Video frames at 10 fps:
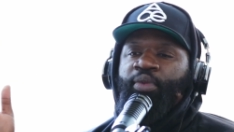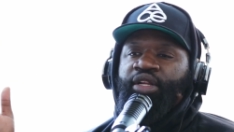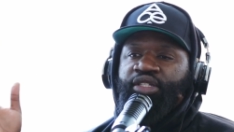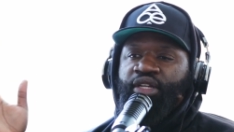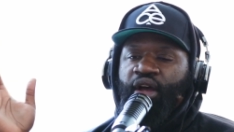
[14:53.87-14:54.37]

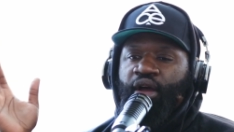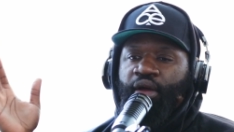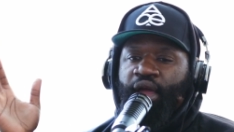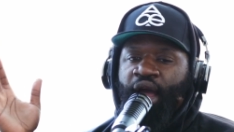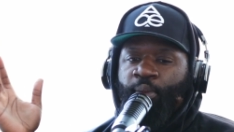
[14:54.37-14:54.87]

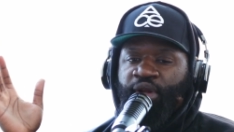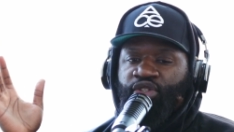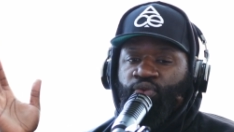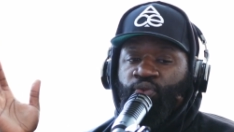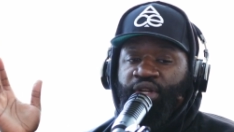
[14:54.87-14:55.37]

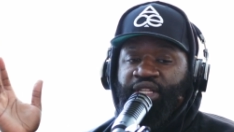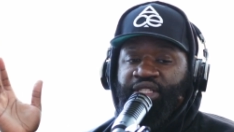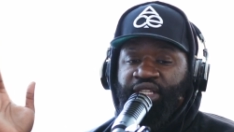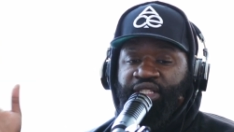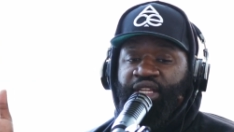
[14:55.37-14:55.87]
much
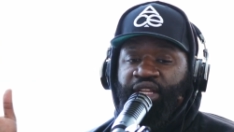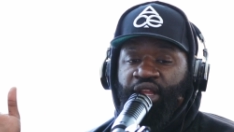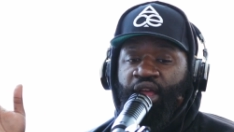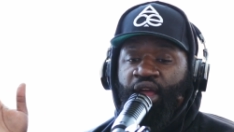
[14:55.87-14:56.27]
consistent